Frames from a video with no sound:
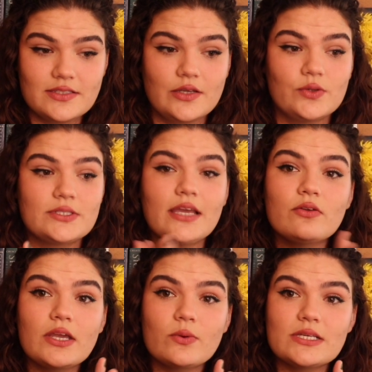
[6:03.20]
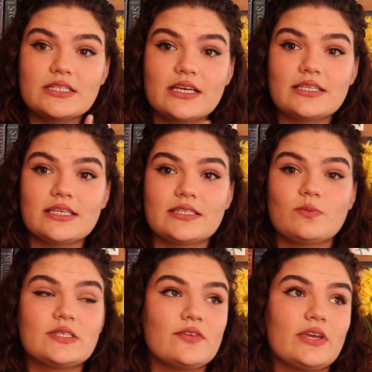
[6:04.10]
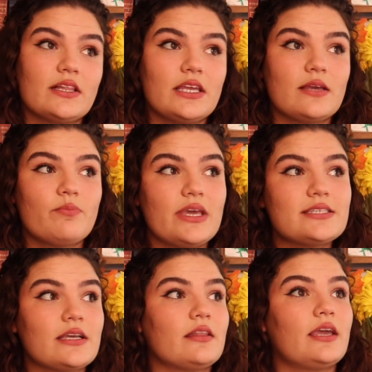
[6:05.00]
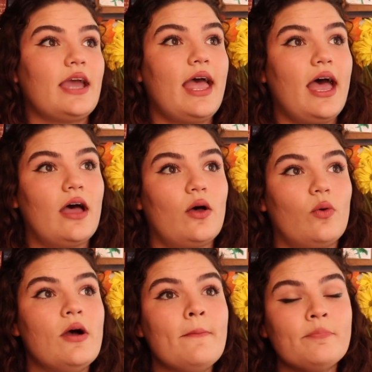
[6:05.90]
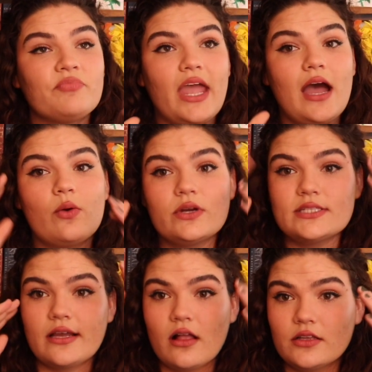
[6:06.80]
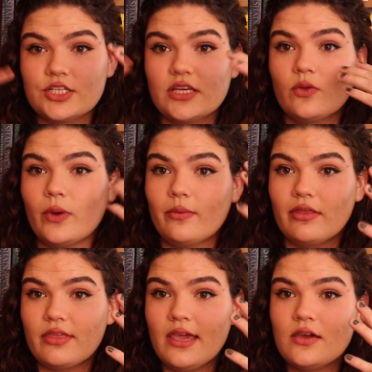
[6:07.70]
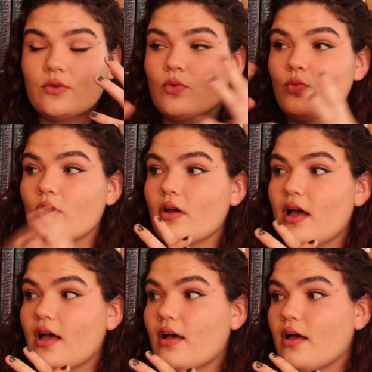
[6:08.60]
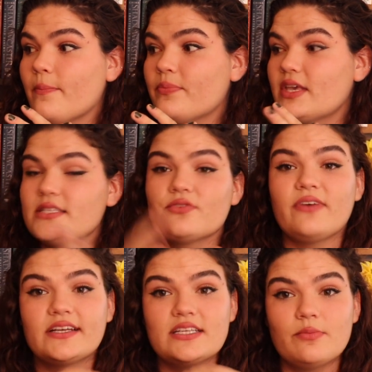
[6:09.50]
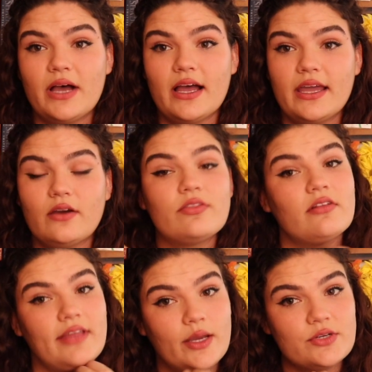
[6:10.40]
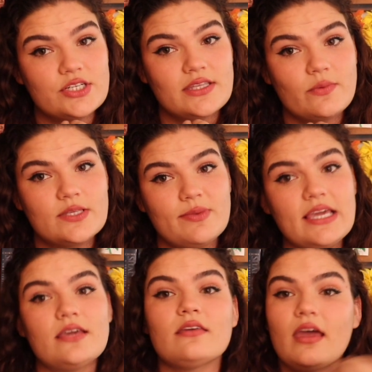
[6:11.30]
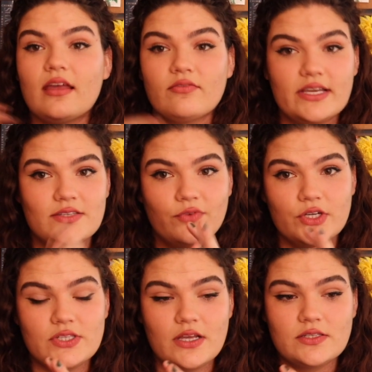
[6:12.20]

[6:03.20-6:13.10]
So psycholinguistics is specifically basically how our psychology and the way we think is affected by the languages that we speak and vice versa.